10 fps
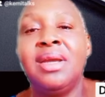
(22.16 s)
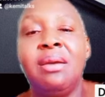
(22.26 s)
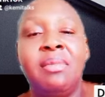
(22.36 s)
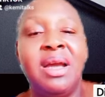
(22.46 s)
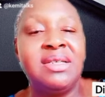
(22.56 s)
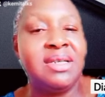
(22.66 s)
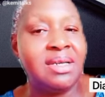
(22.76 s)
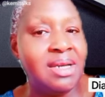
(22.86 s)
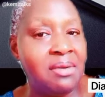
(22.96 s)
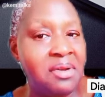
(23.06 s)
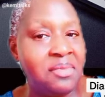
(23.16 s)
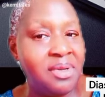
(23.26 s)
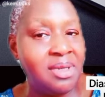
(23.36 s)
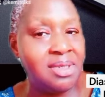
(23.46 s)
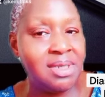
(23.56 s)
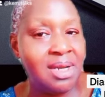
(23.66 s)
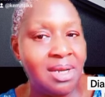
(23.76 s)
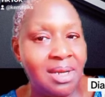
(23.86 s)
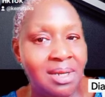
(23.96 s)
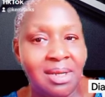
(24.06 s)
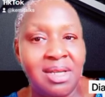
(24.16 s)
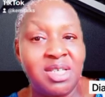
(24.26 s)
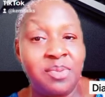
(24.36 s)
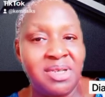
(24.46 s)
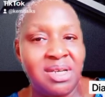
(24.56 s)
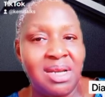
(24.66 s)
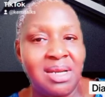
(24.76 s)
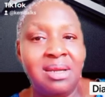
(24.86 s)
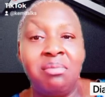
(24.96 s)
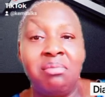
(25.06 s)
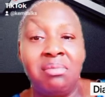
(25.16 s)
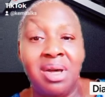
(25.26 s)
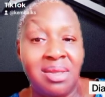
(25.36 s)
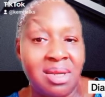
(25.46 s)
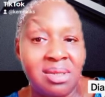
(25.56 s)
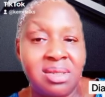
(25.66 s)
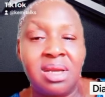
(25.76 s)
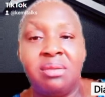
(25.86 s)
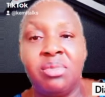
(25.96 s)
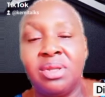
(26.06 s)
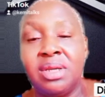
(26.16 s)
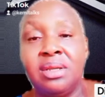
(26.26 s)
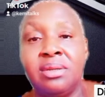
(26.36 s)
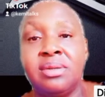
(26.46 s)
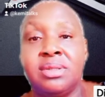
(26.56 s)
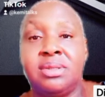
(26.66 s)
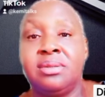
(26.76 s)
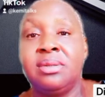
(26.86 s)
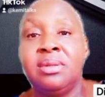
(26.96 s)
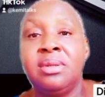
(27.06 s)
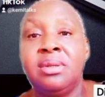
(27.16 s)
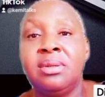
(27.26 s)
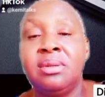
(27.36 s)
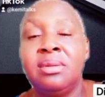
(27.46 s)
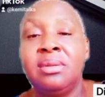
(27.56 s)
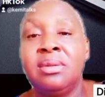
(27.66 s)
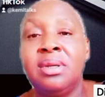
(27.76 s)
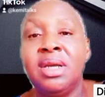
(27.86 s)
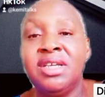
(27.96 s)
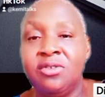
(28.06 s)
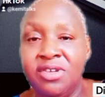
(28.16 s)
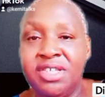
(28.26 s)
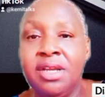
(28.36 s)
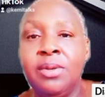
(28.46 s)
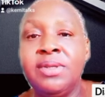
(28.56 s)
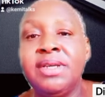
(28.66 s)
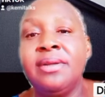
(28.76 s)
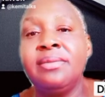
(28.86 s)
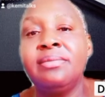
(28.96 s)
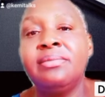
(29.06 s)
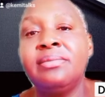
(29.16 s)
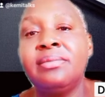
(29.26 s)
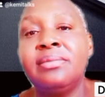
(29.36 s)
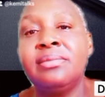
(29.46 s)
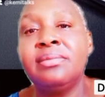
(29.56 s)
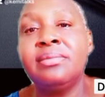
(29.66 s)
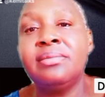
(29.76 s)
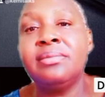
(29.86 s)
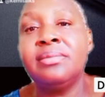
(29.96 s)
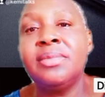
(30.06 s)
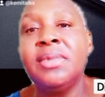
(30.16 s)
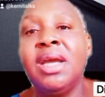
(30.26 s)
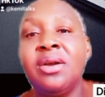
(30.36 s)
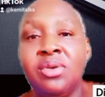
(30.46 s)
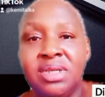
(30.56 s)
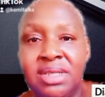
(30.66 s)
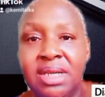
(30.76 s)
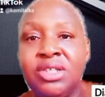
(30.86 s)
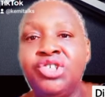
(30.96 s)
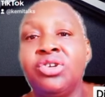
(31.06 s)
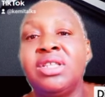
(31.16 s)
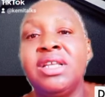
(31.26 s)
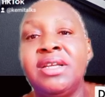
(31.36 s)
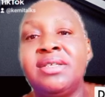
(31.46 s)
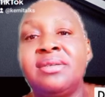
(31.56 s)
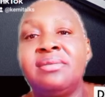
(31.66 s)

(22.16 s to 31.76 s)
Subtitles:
Imagine I want to be in Stanley, especially mothers and mother in laws. Ejekonstein Hotel. Ejekonstein Shortlet.